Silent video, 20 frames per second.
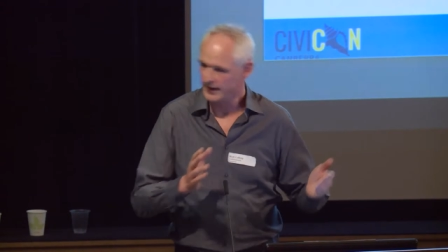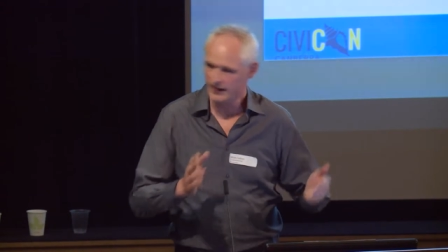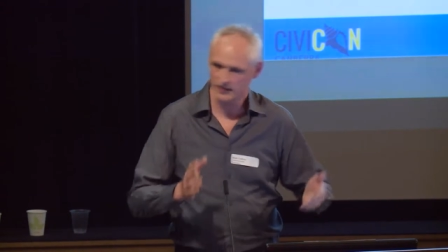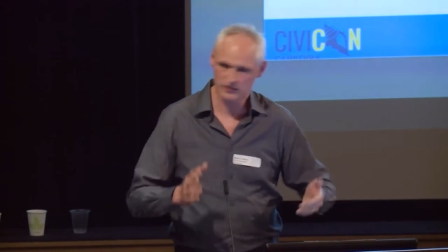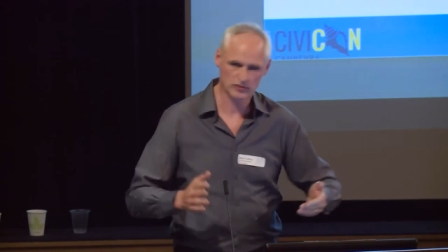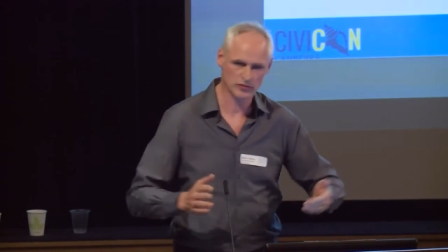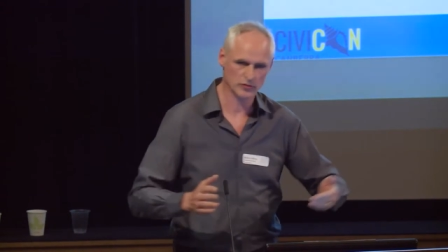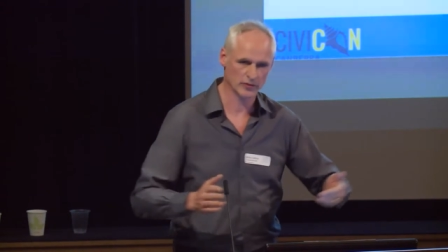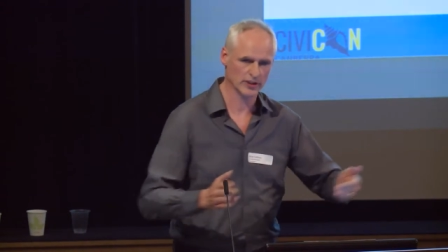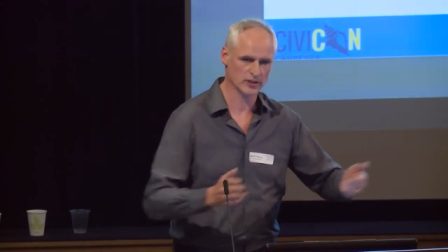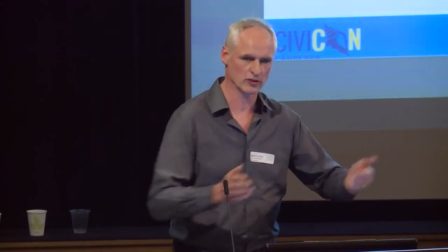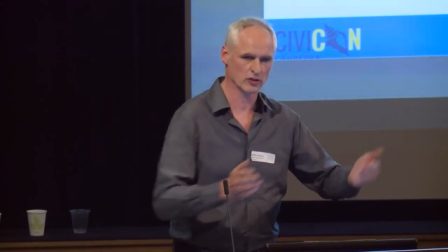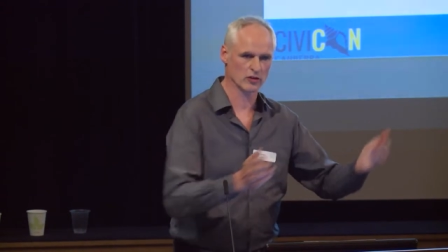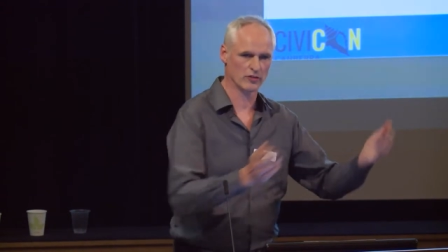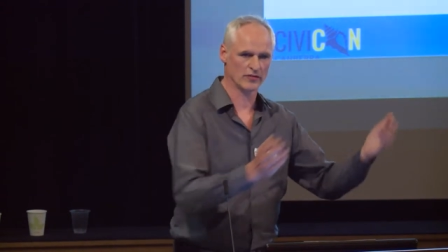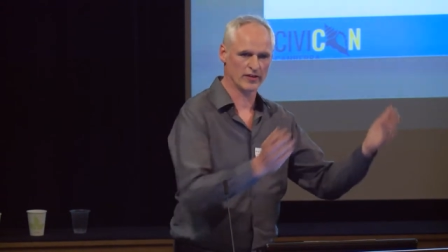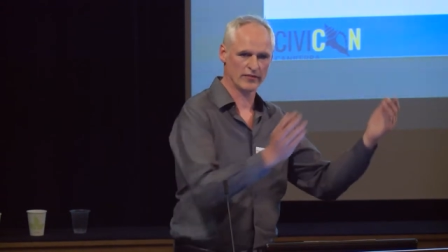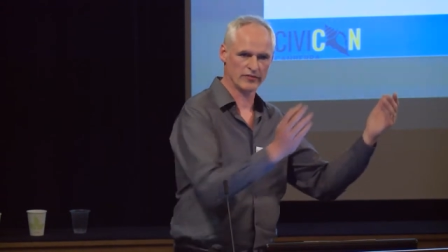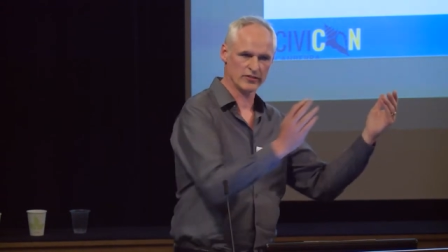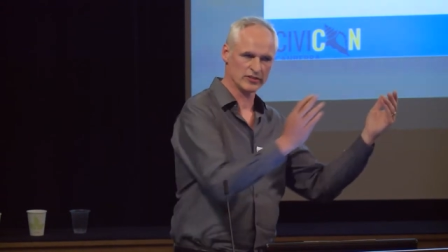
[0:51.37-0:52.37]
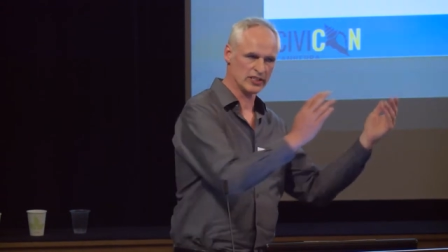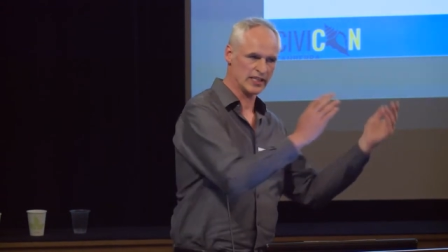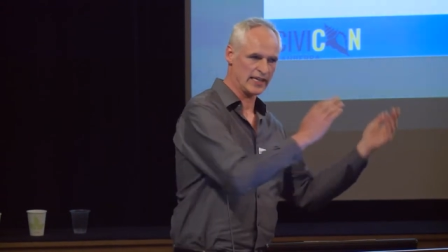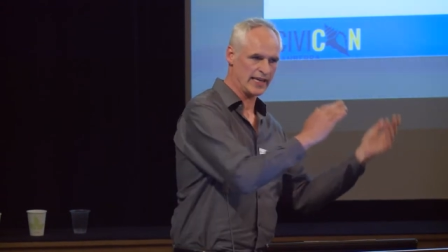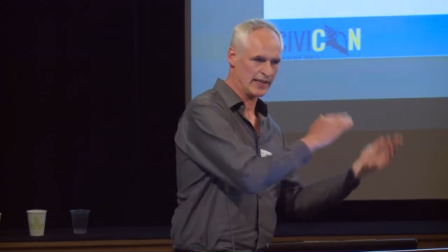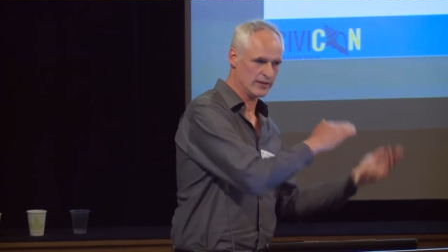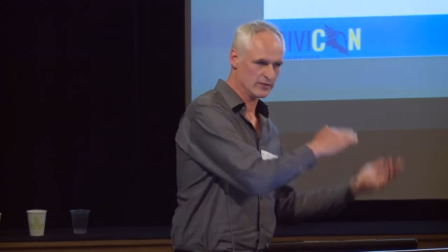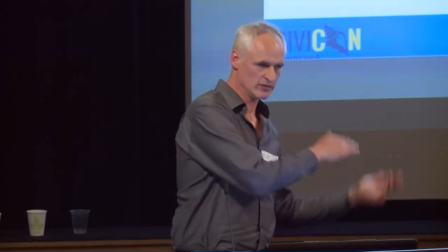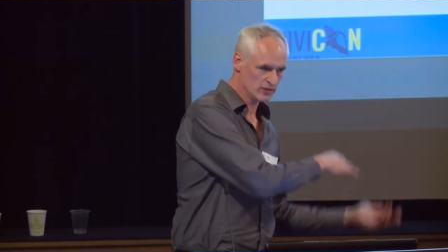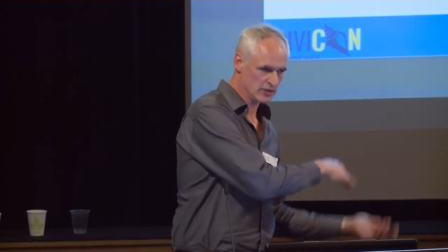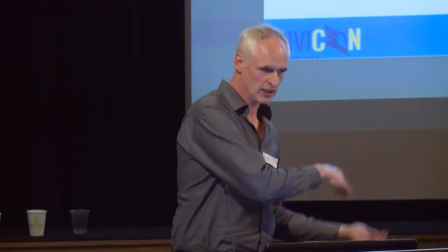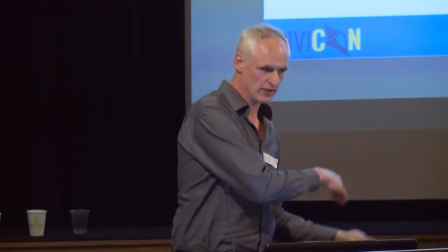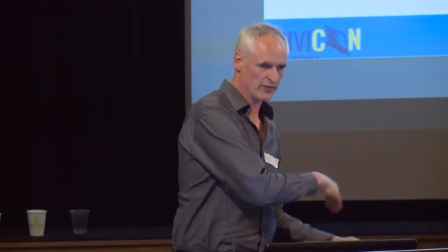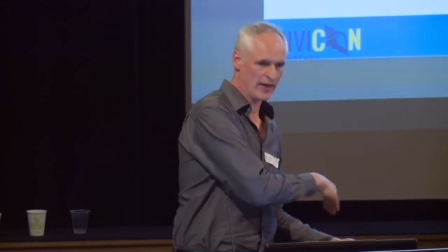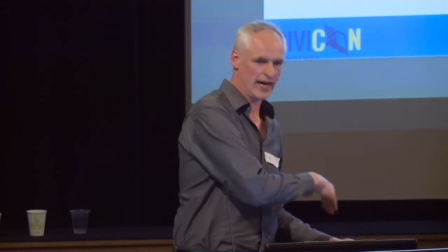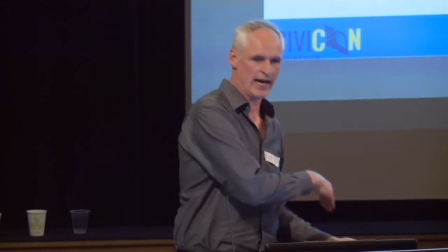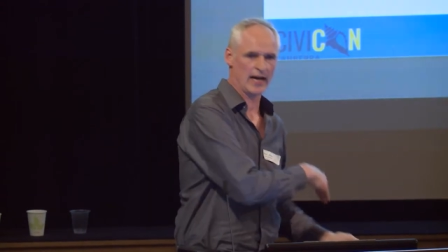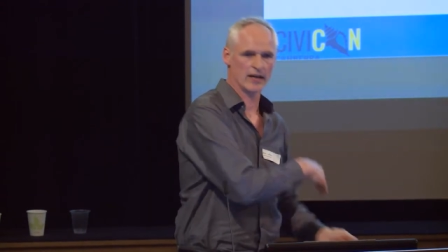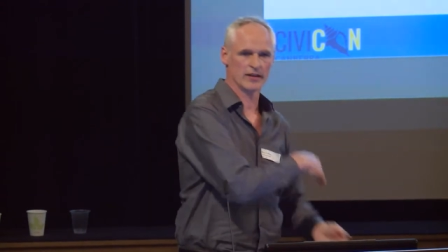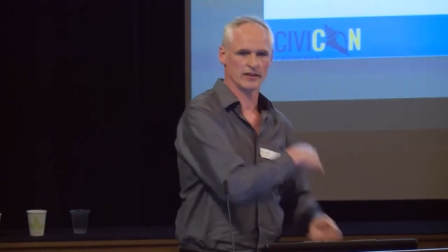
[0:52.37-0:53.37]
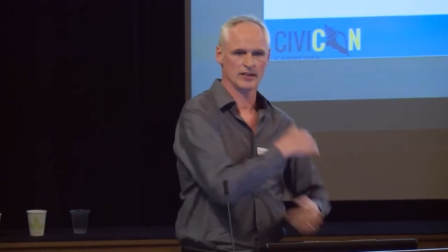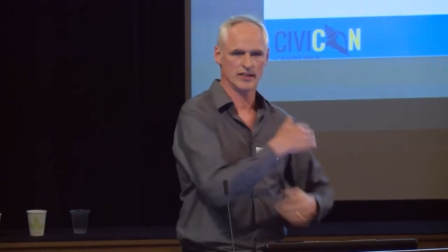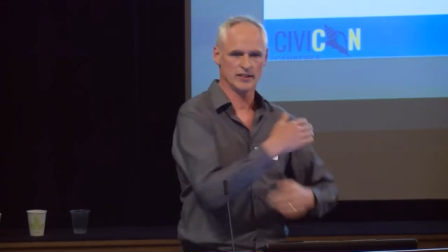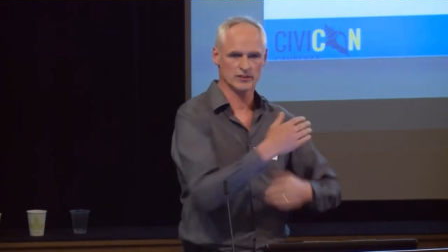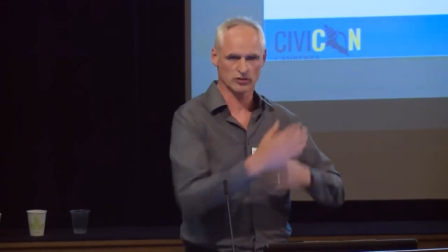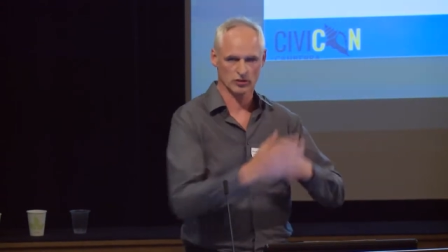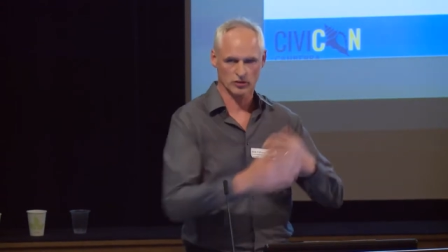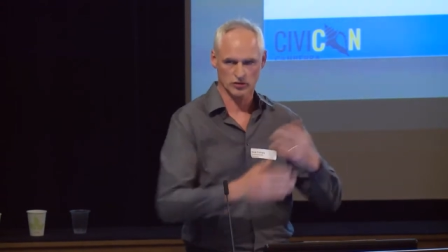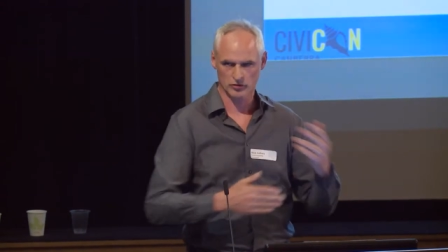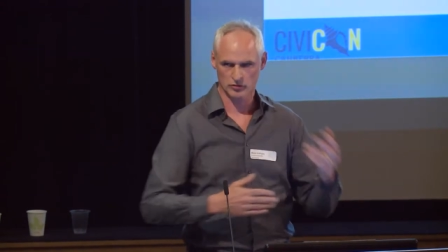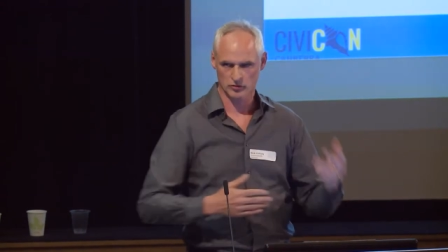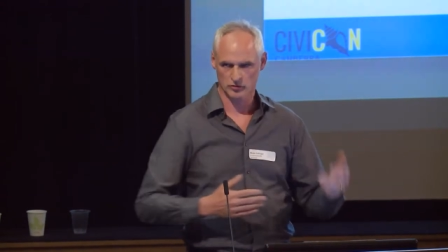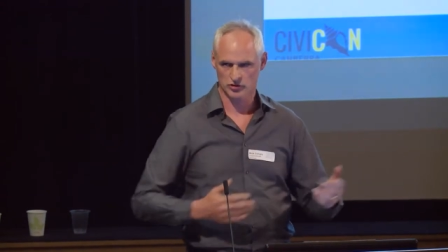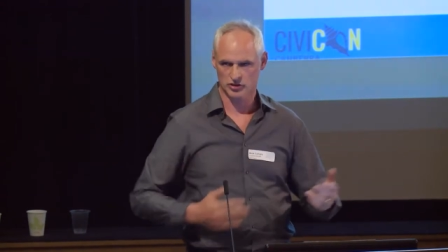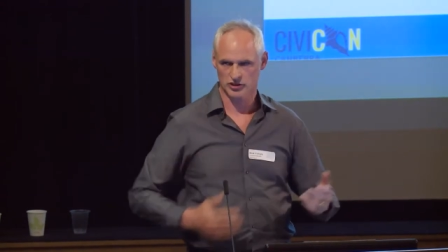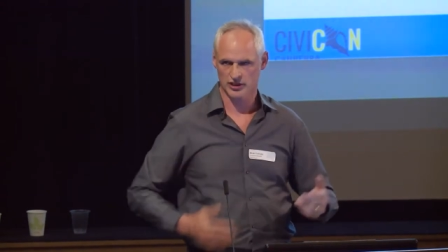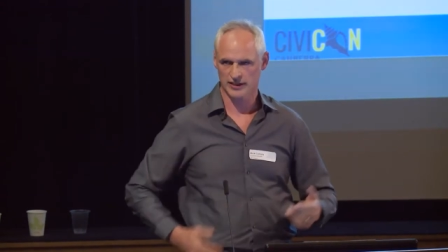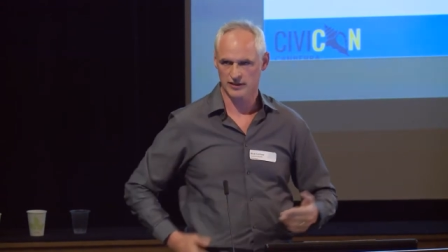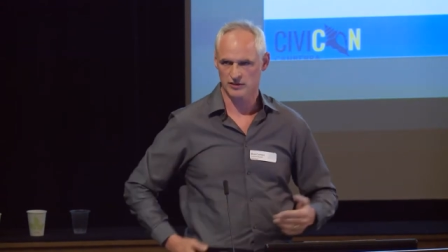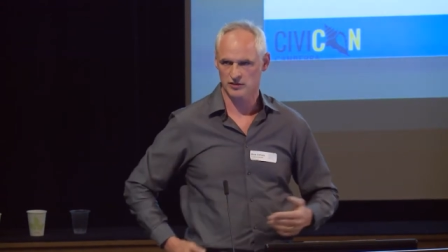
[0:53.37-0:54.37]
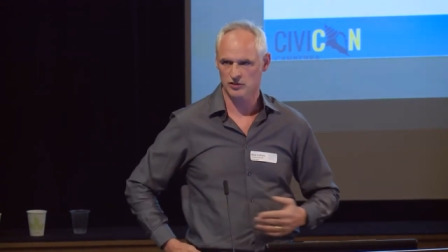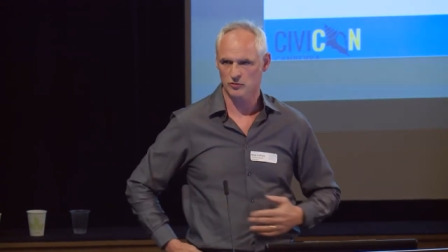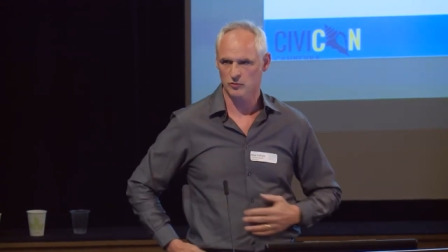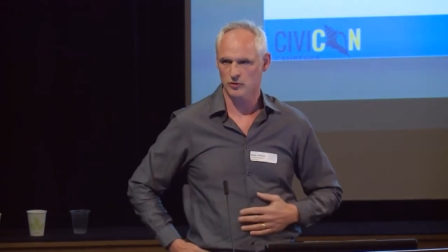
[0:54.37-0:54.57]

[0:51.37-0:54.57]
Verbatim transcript: He's doing a lot of effort to get stuff out and into Google Sheets.